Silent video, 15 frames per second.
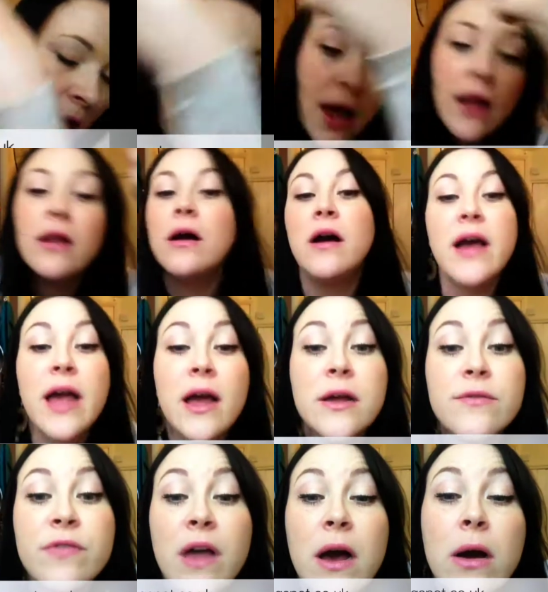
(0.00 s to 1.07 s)
And I
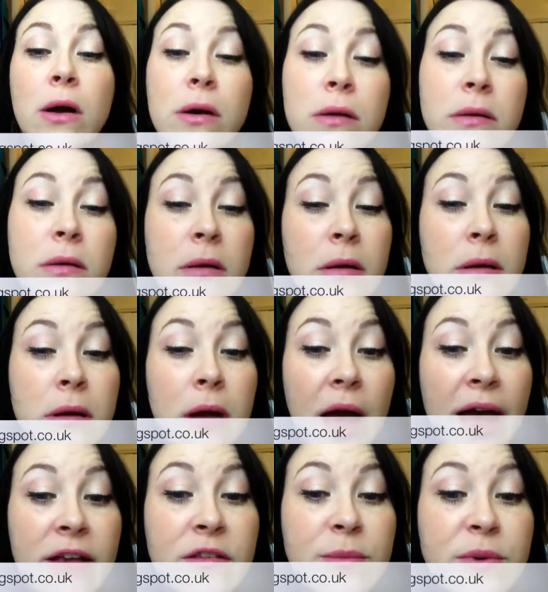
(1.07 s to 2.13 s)
have that on
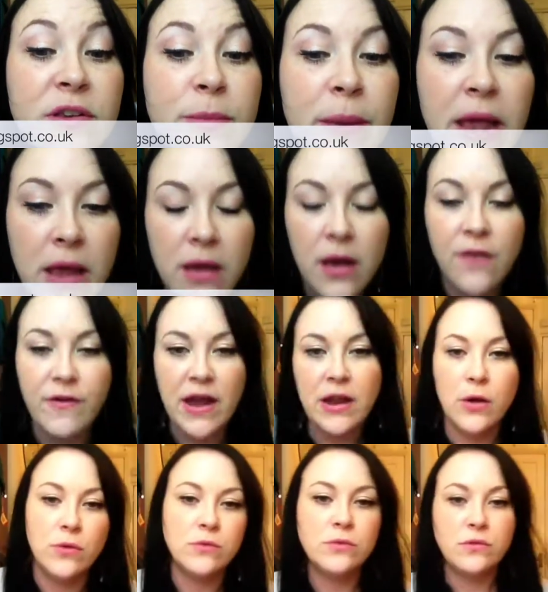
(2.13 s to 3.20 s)
as we speak. I've had
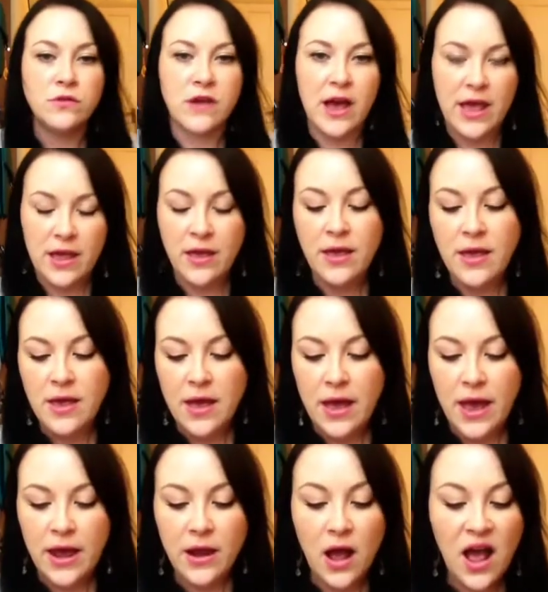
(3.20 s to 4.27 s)
it on all day.
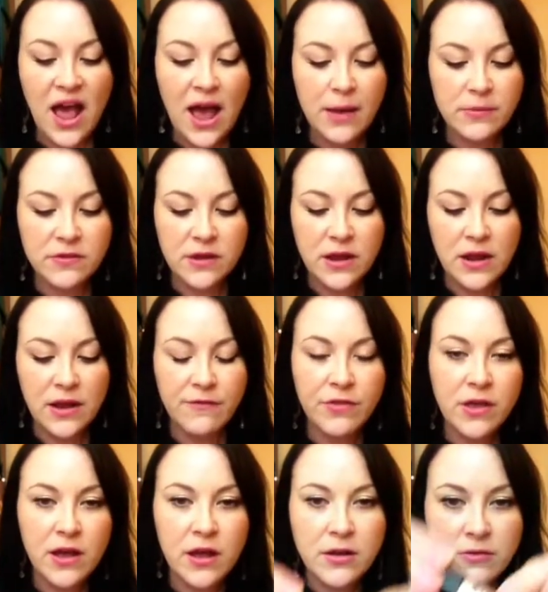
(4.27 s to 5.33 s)
And I absolutely love
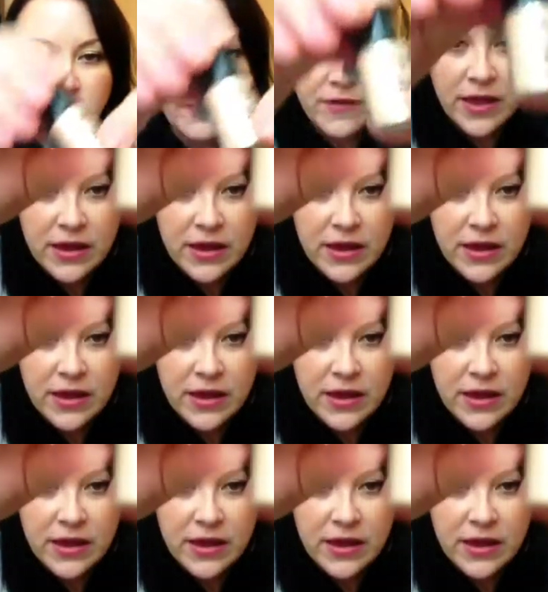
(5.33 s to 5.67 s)
the colour of